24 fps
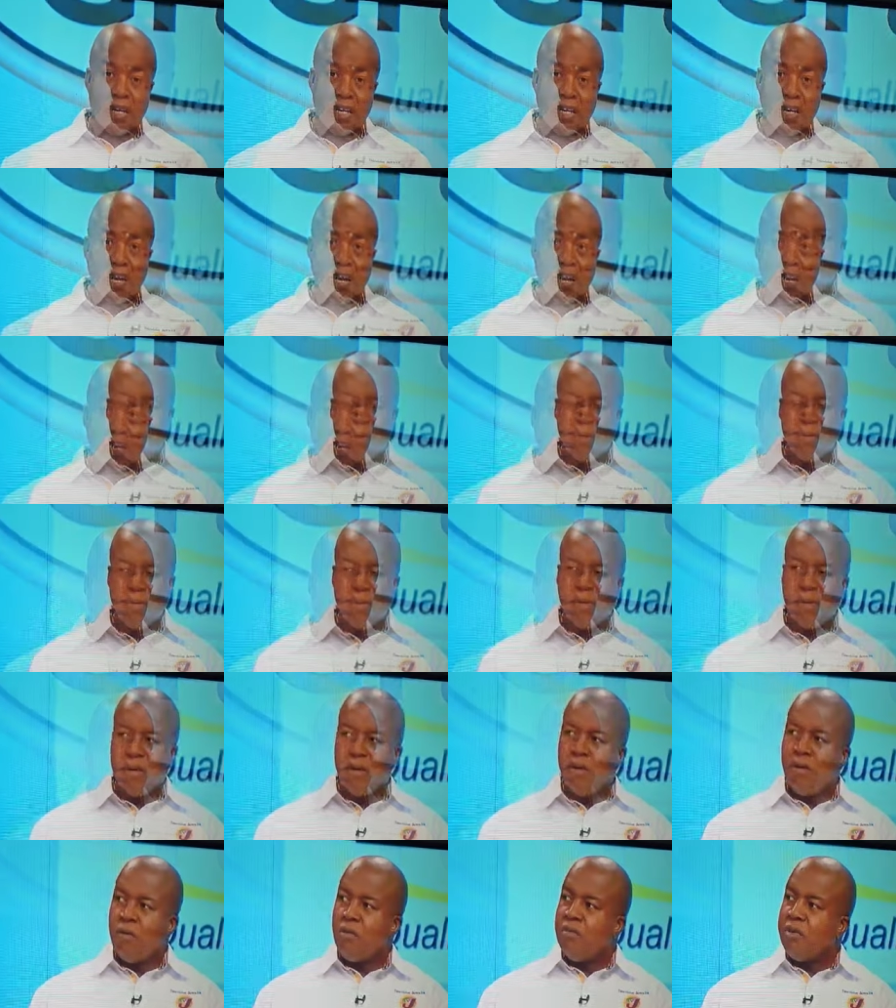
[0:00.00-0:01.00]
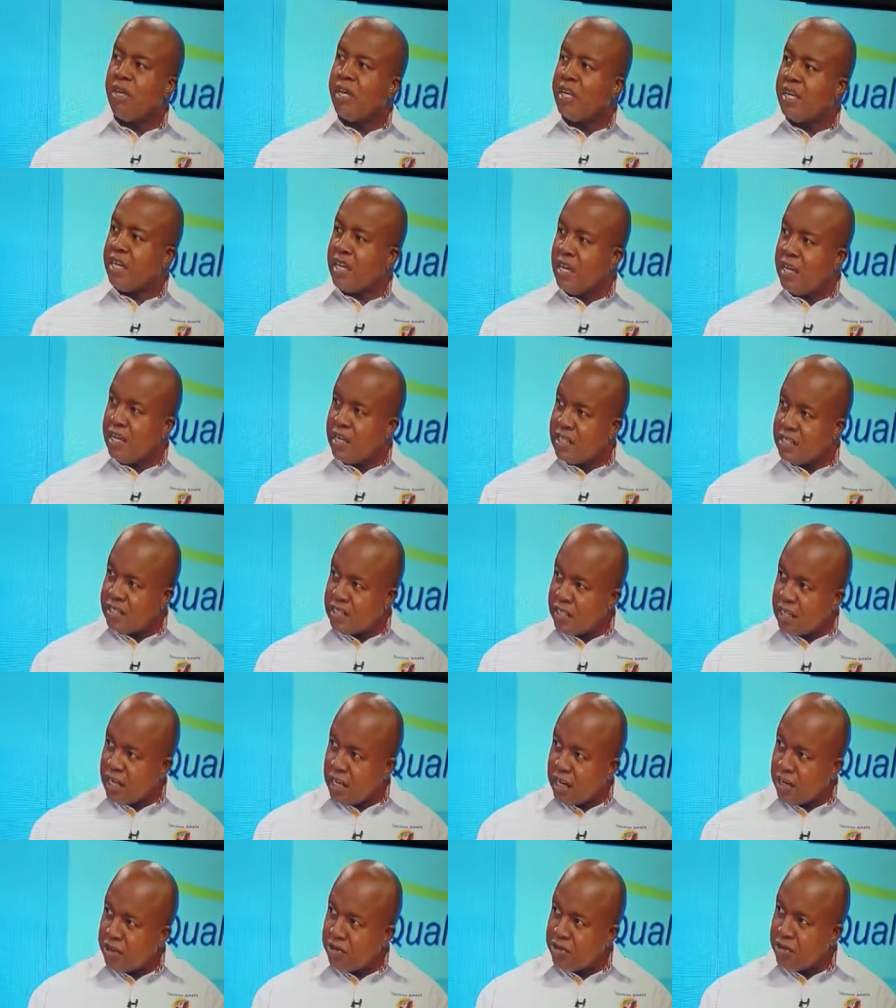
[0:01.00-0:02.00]
Hubert Lawrence was that and so
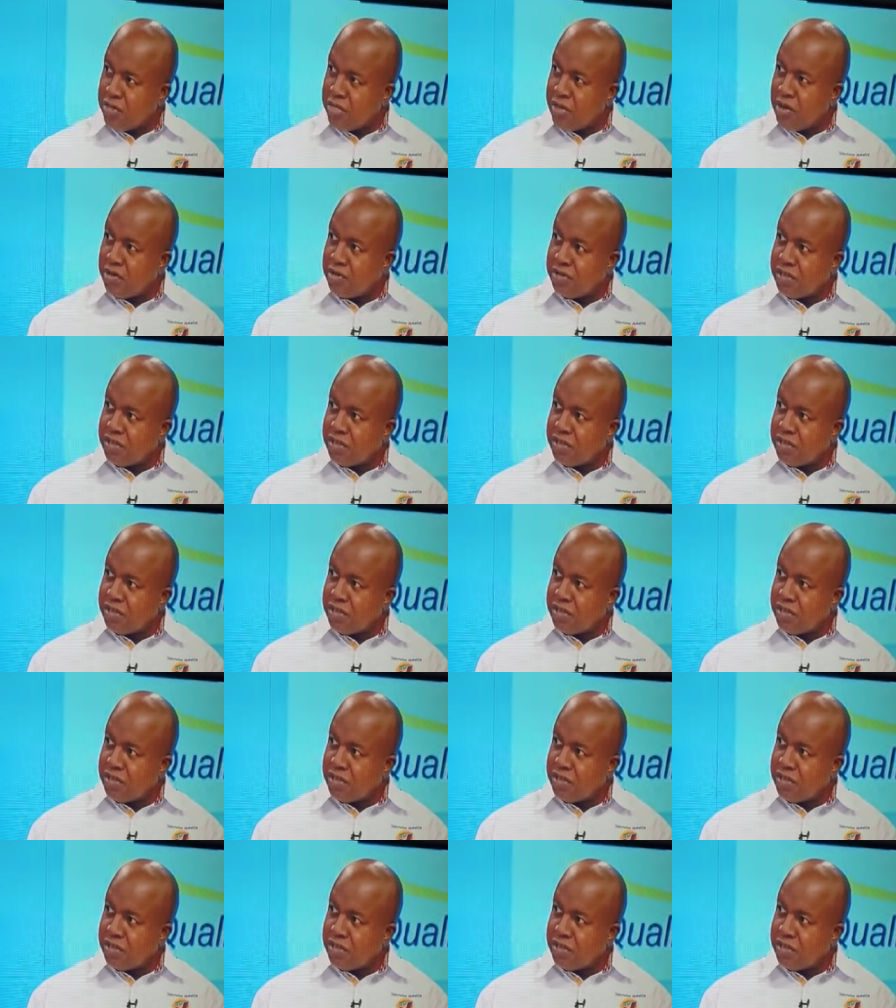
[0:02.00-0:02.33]
much more.